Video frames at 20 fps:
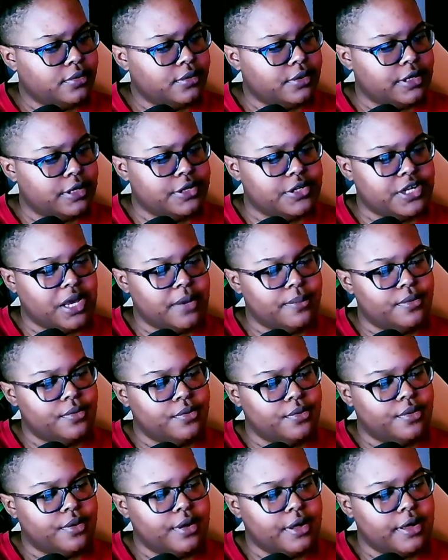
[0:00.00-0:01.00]

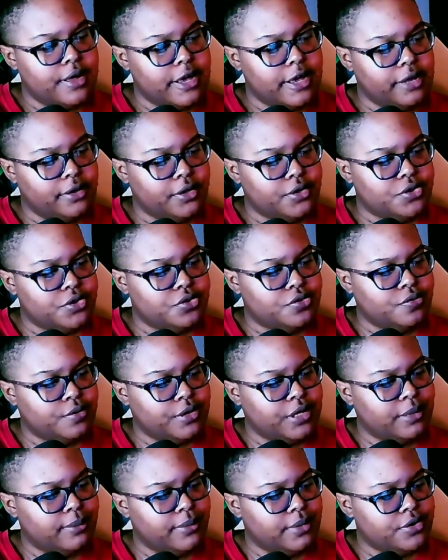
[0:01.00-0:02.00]
Example, at the
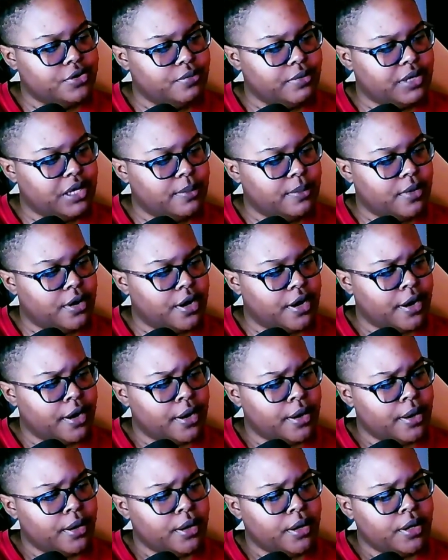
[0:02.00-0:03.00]
2-minute mark
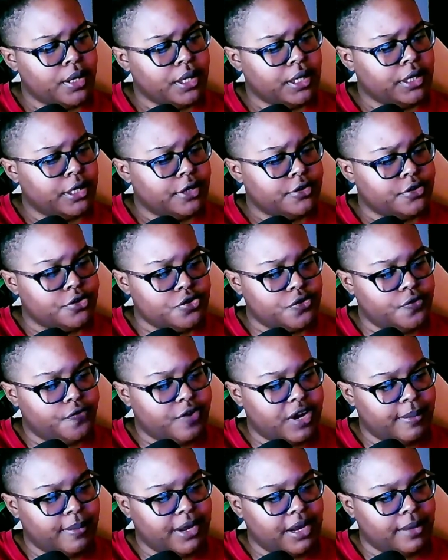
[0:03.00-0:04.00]
to
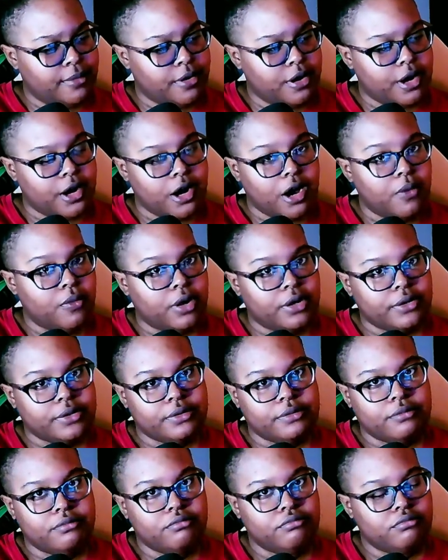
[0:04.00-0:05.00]
240-minute mark, I want
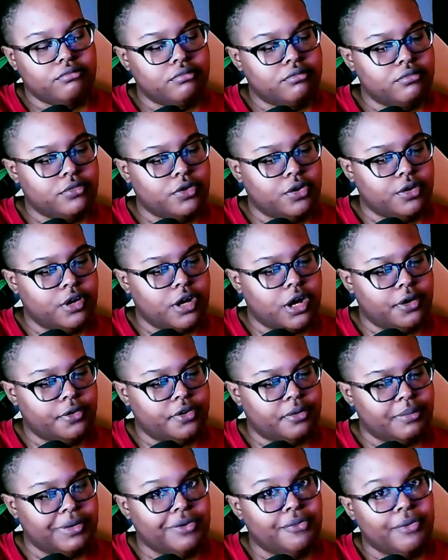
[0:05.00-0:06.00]
the color
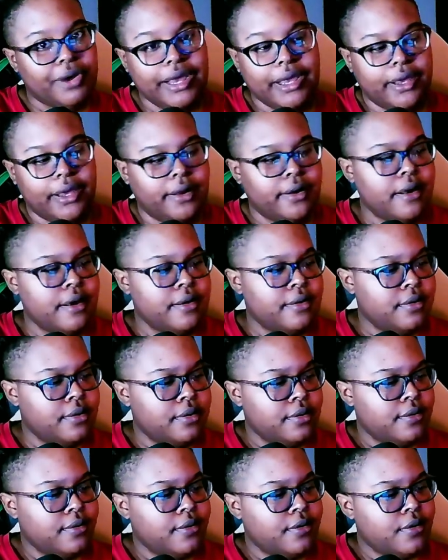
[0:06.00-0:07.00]
to be red.
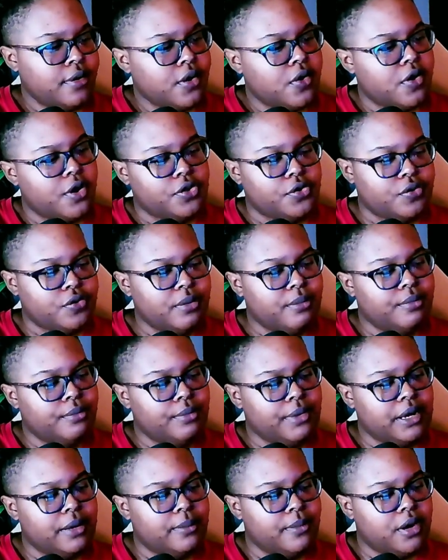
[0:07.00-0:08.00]
But the
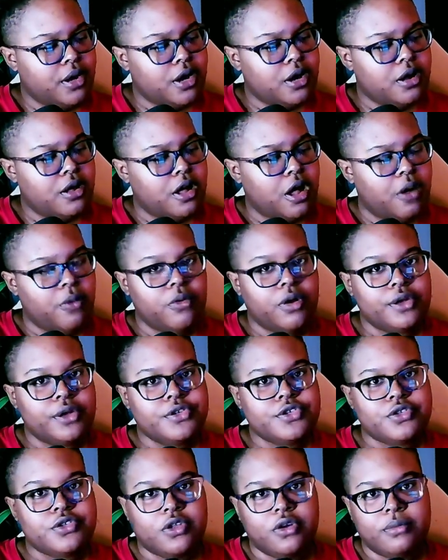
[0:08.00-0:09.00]
3-minute mark, I want
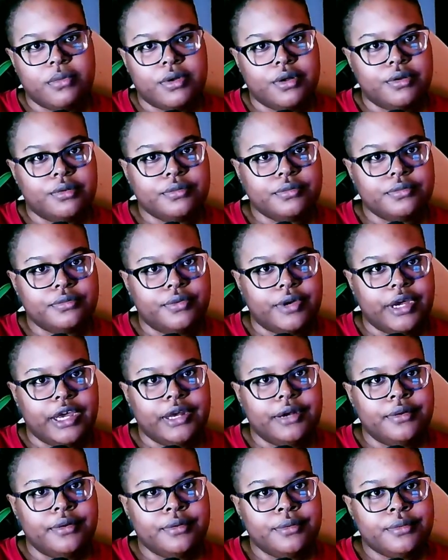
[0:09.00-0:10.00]
slow-mo,
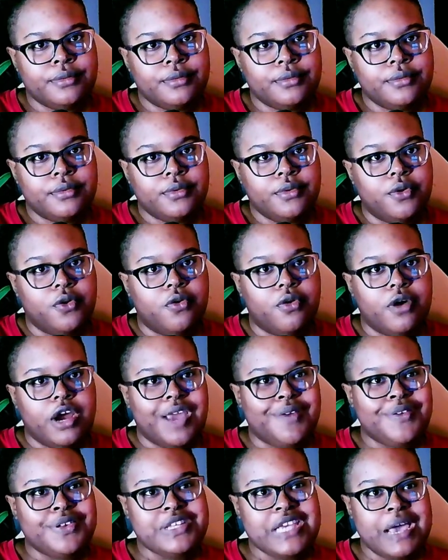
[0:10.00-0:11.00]
right? Or
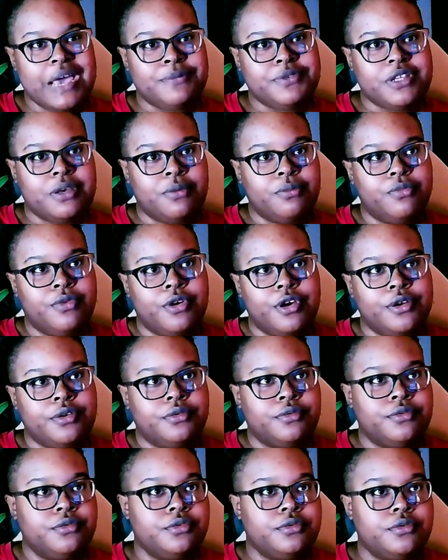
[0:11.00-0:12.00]
every time someone
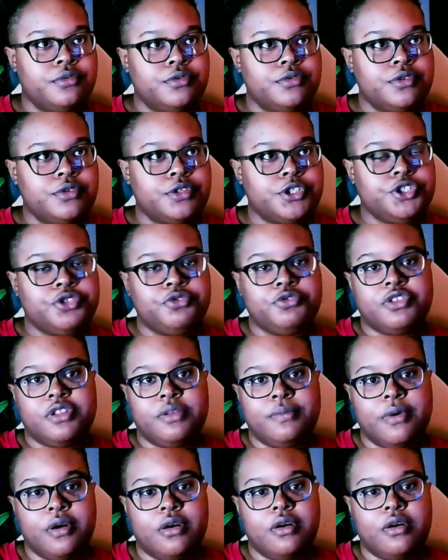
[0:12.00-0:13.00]
shoots the
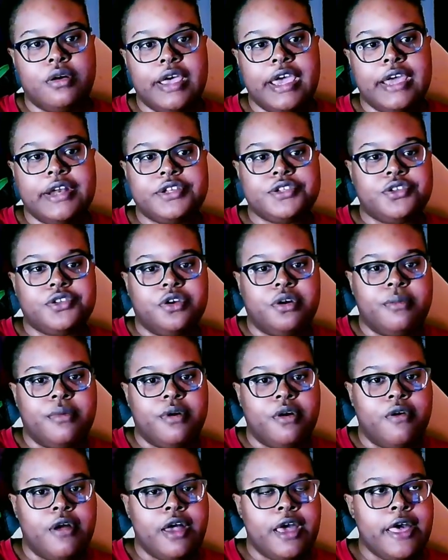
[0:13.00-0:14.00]
ball, add a
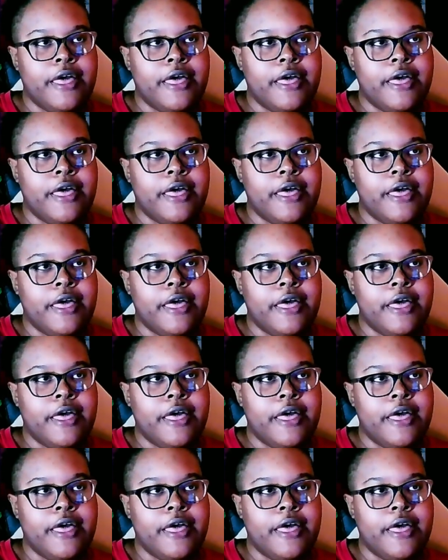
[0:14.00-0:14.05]
slow-mo.